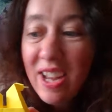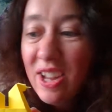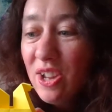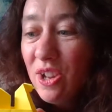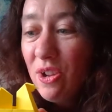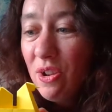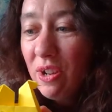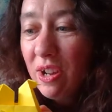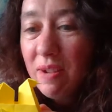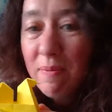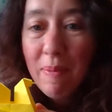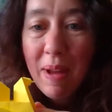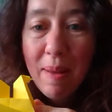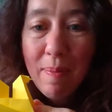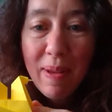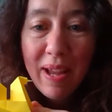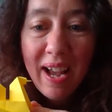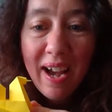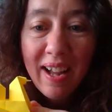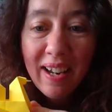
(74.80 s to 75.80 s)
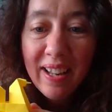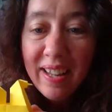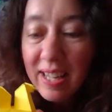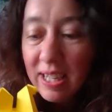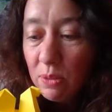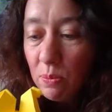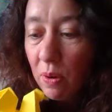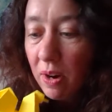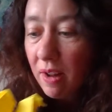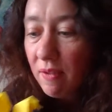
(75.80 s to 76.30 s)
You could maybe colour.
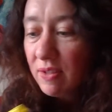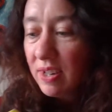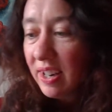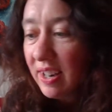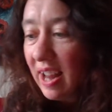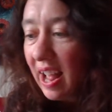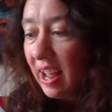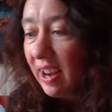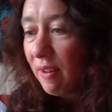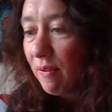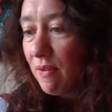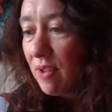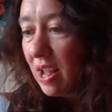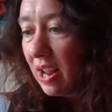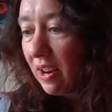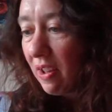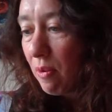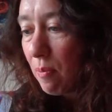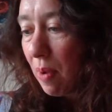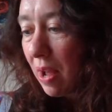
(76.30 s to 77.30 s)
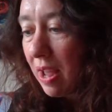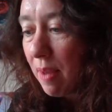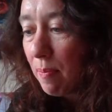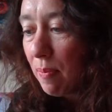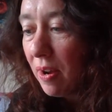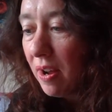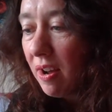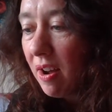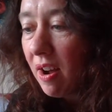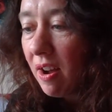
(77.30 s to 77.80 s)
This one I've done out of yellow
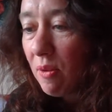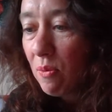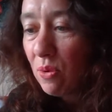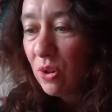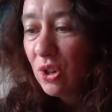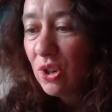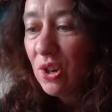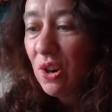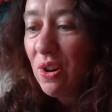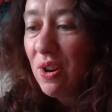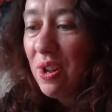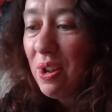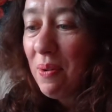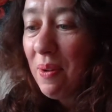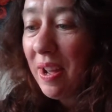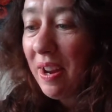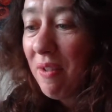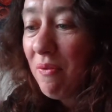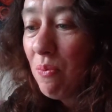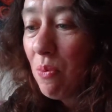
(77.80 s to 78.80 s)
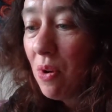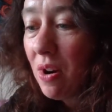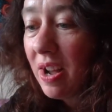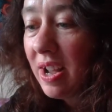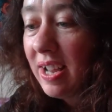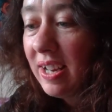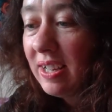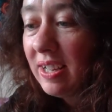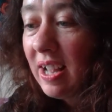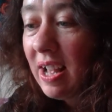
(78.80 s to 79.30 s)
paper. I will show you out of
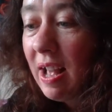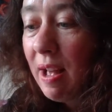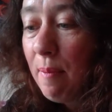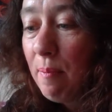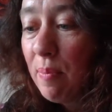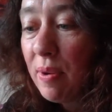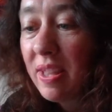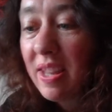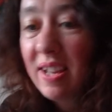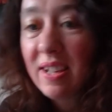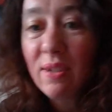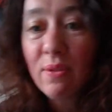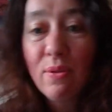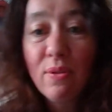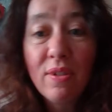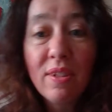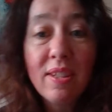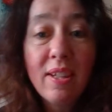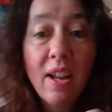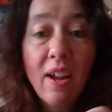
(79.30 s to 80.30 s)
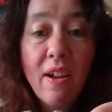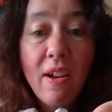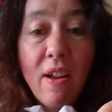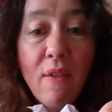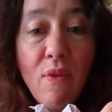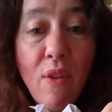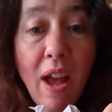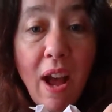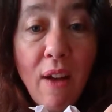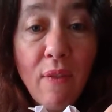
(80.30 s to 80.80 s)
white, but there's also,
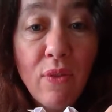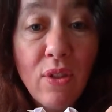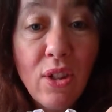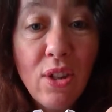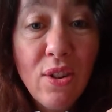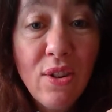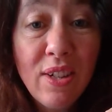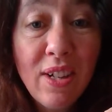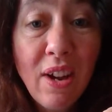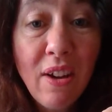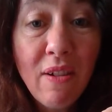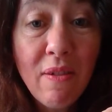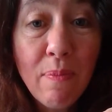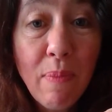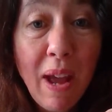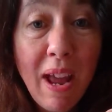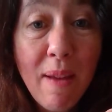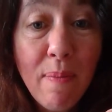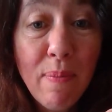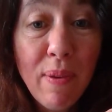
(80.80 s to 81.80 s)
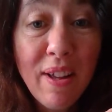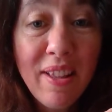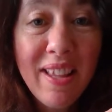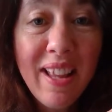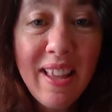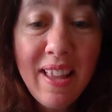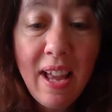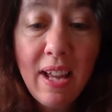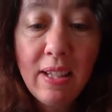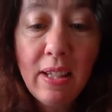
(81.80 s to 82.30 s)
if you have two-tone paper,
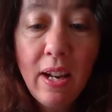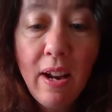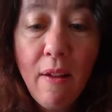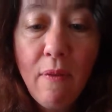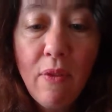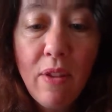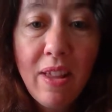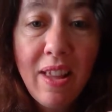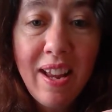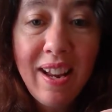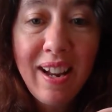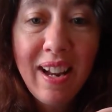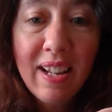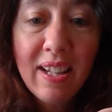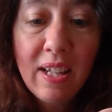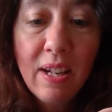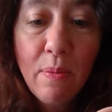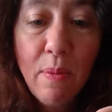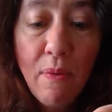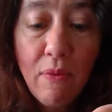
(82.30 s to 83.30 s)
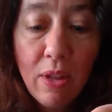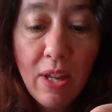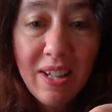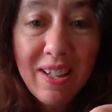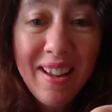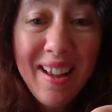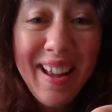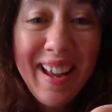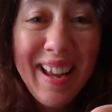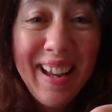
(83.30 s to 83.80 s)
then that's another thing. Let's see whether this,
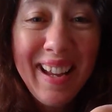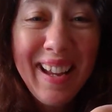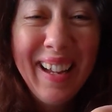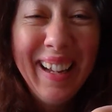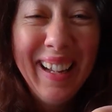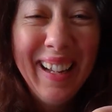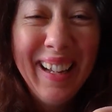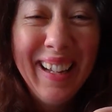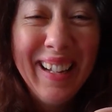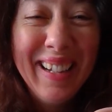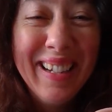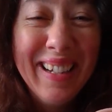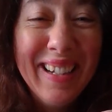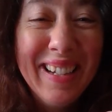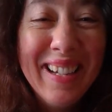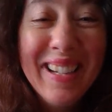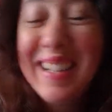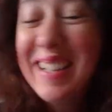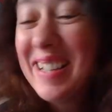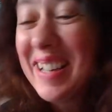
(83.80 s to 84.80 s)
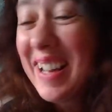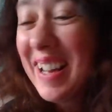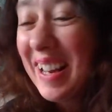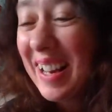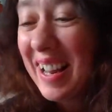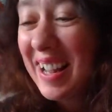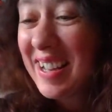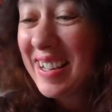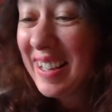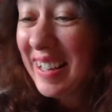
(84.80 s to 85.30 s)
hey, did you see it
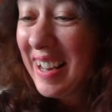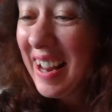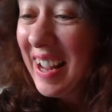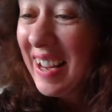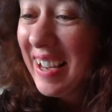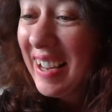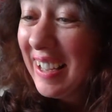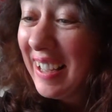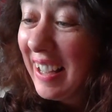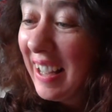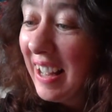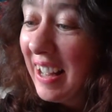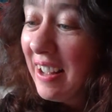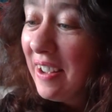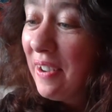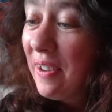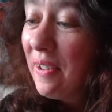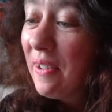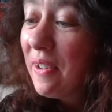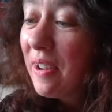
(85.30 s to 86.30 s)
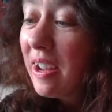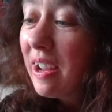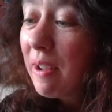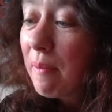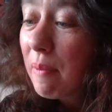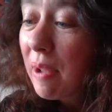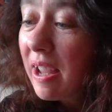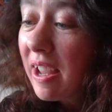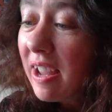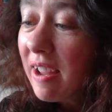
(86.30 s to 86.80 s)
laid an egg? We can
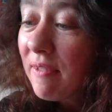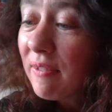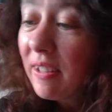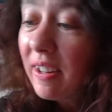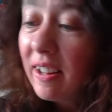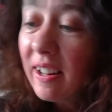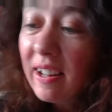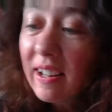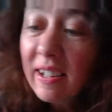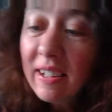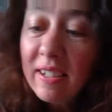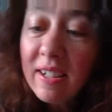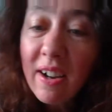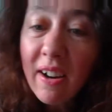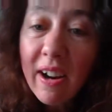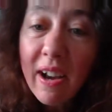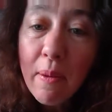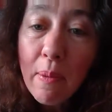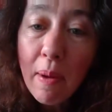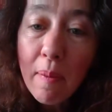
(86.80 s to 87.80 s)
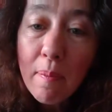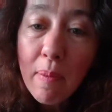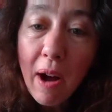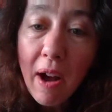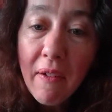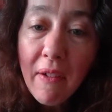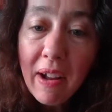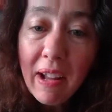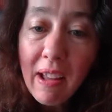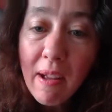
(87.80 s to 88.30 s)
make even a little tiny one, but I
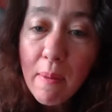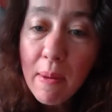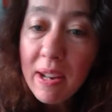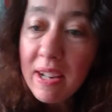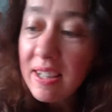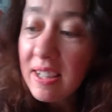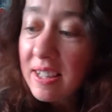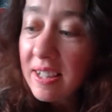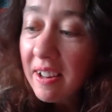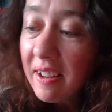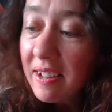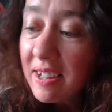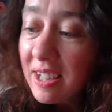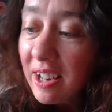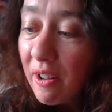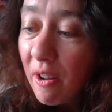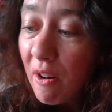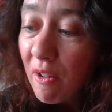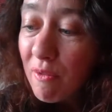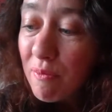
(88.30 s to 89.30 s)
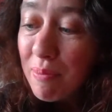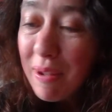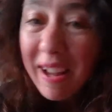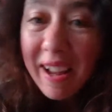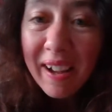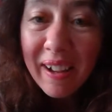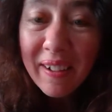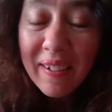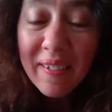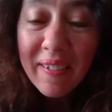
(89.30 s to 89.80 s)
recommend starting off
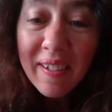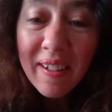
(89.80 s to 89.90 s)
bigger,